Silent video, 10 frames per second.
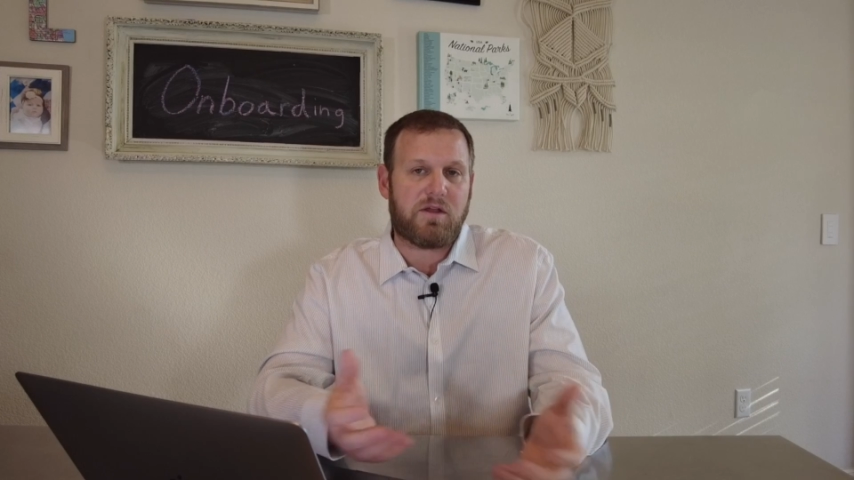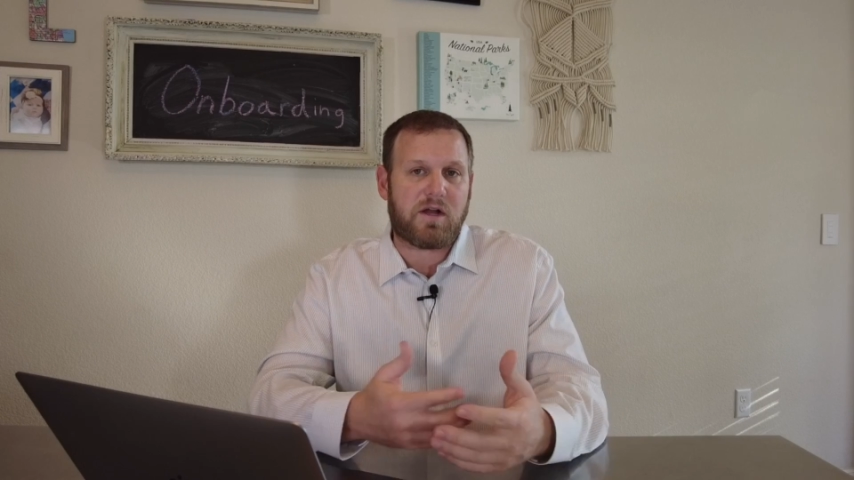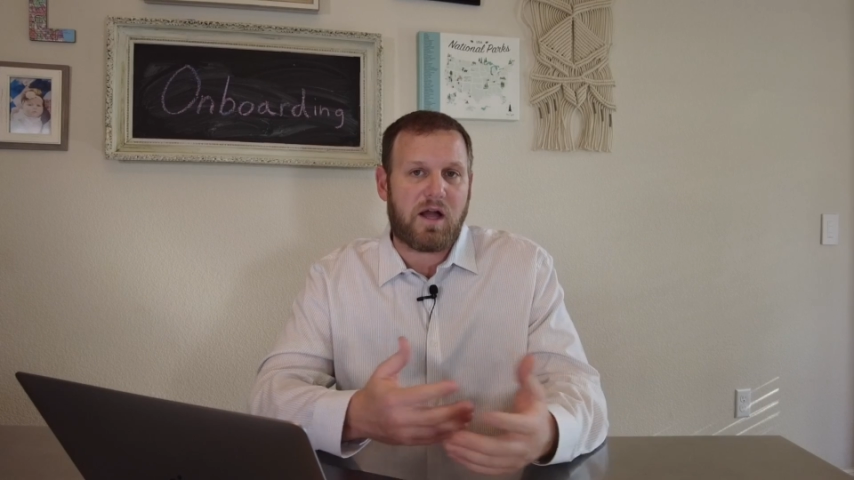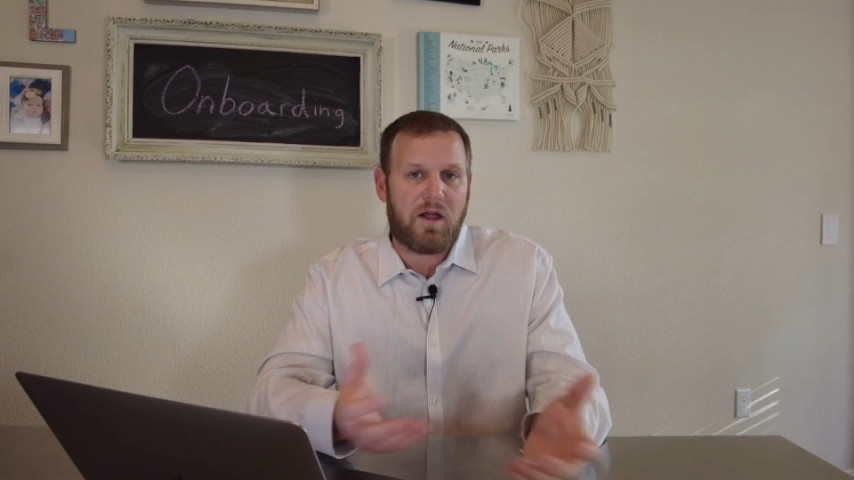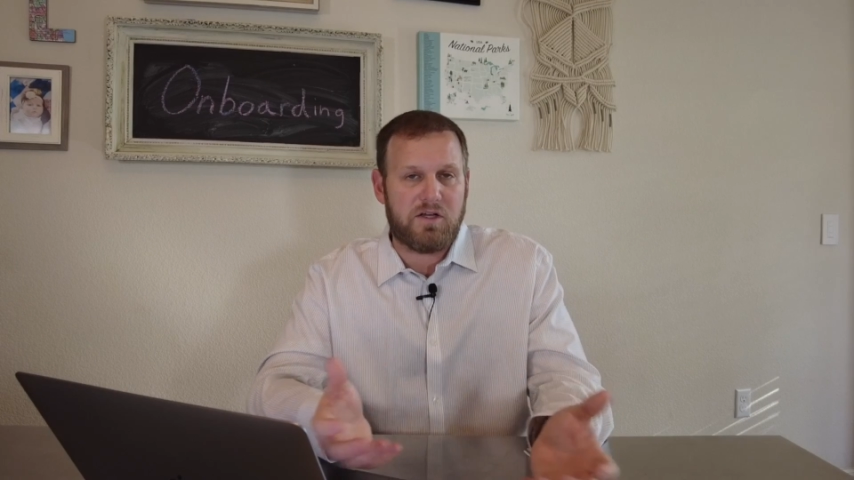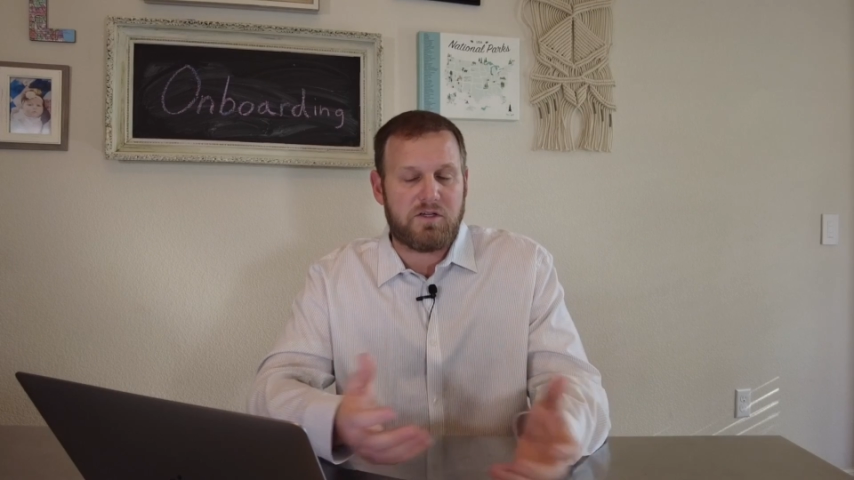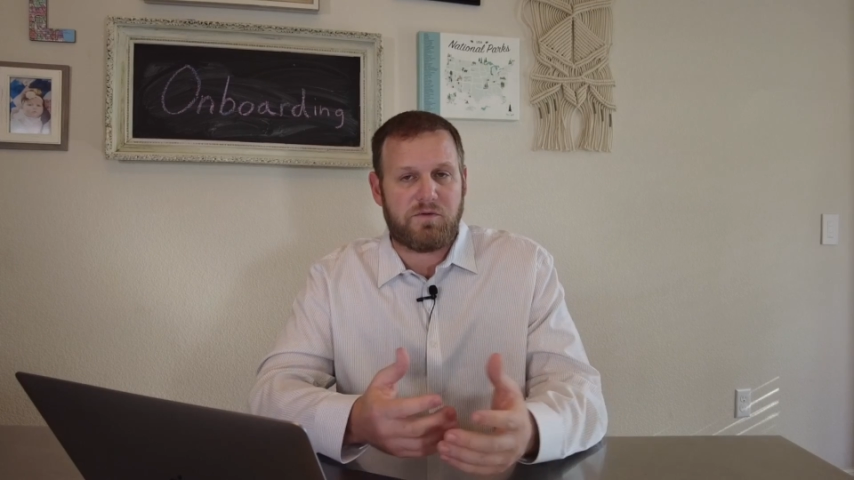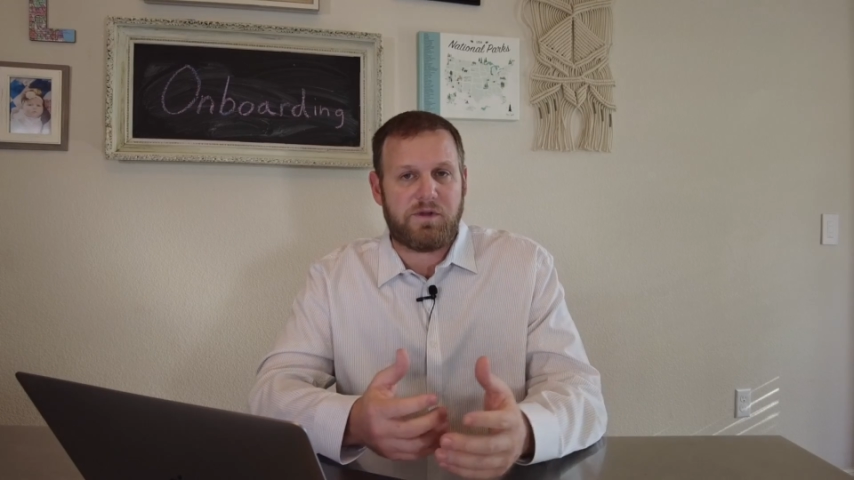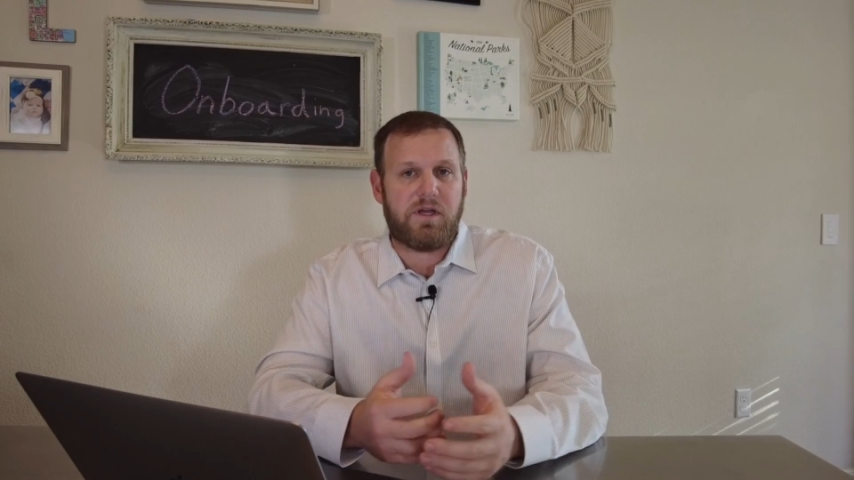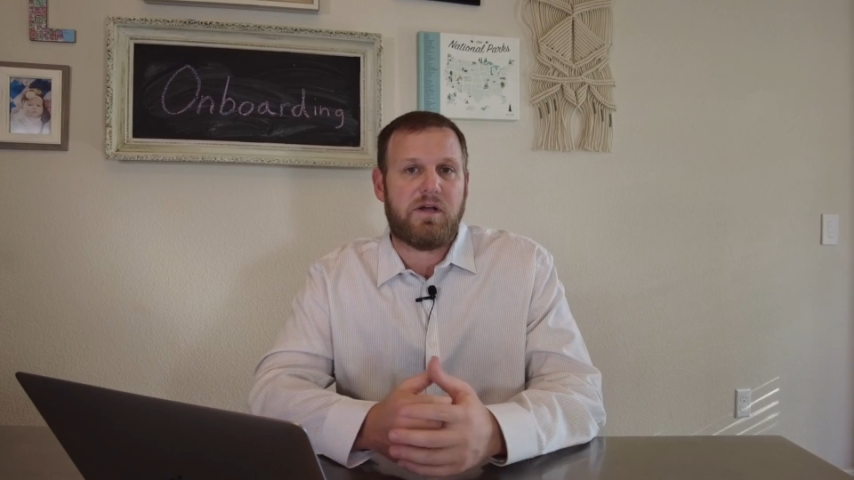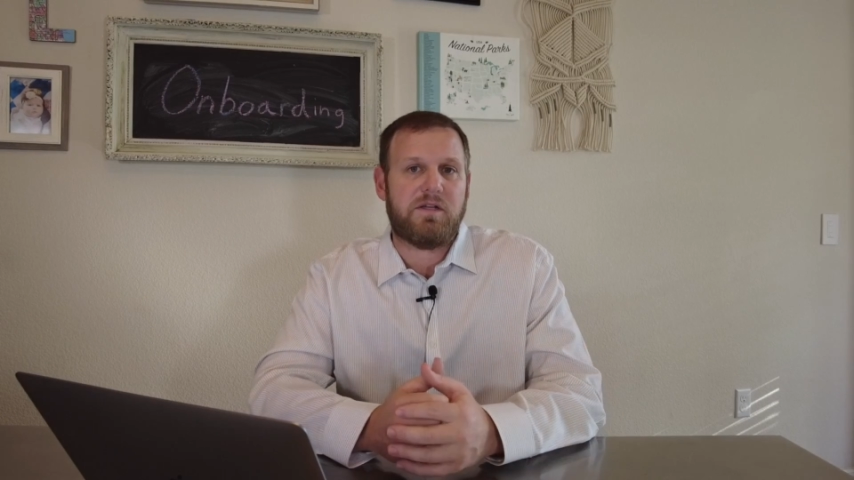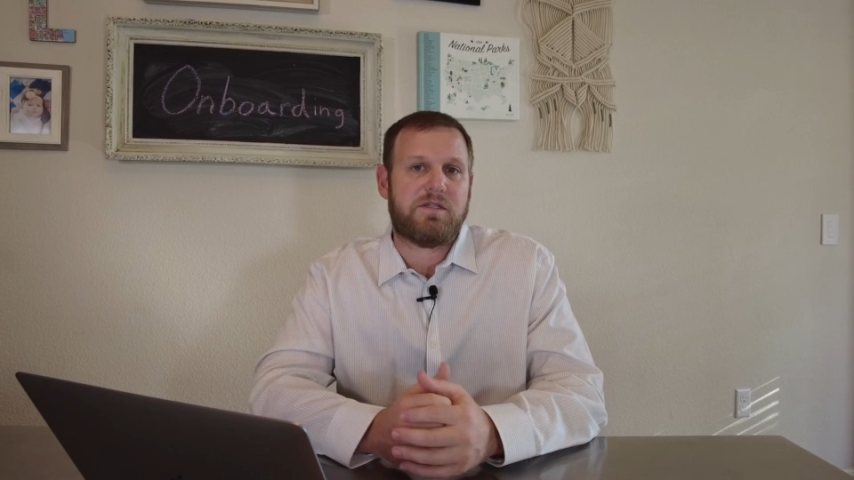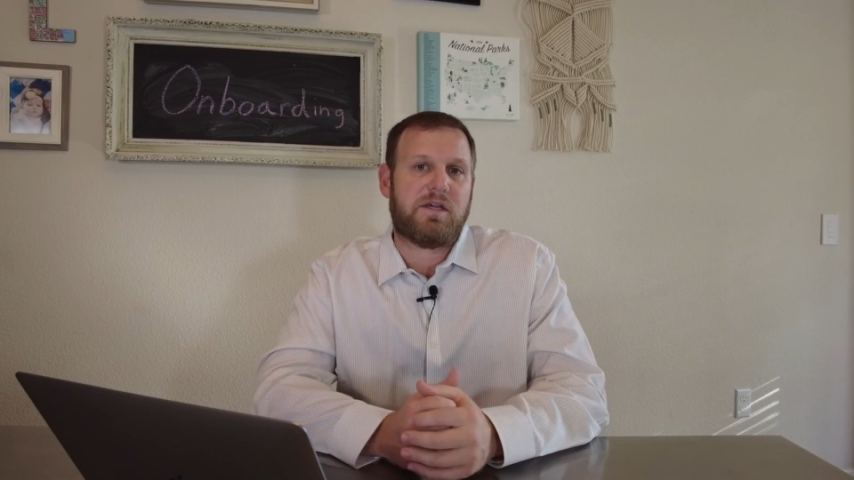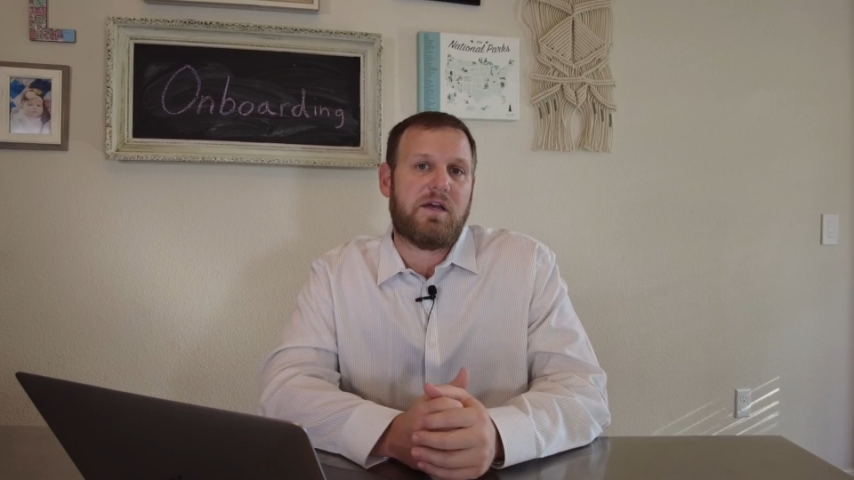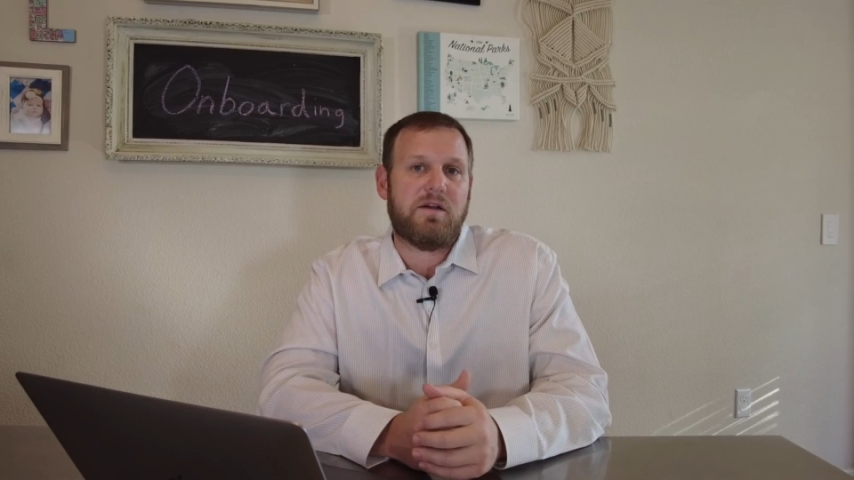their colleagues when we get on
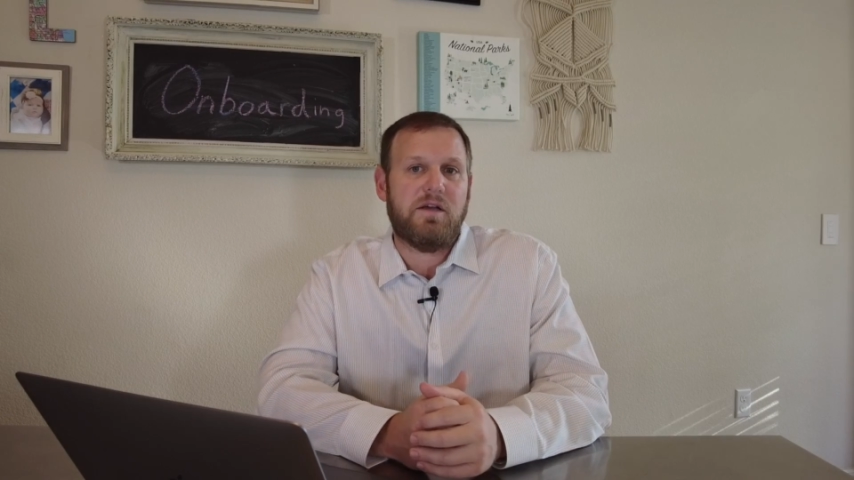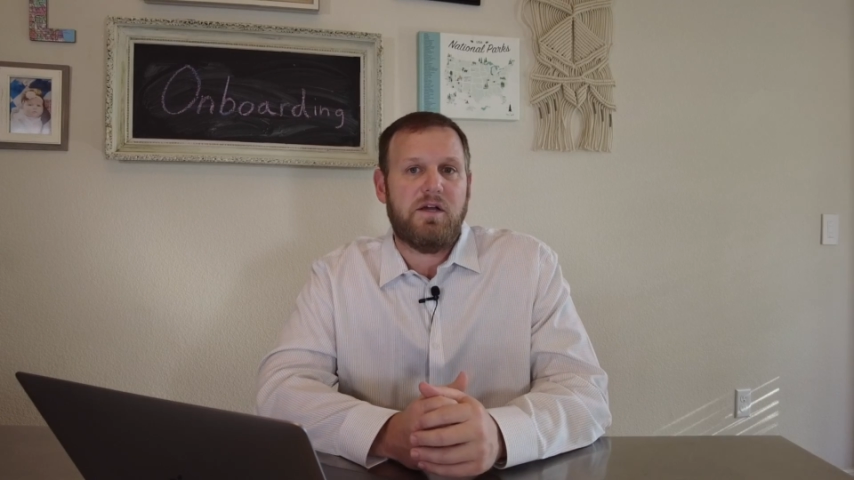site.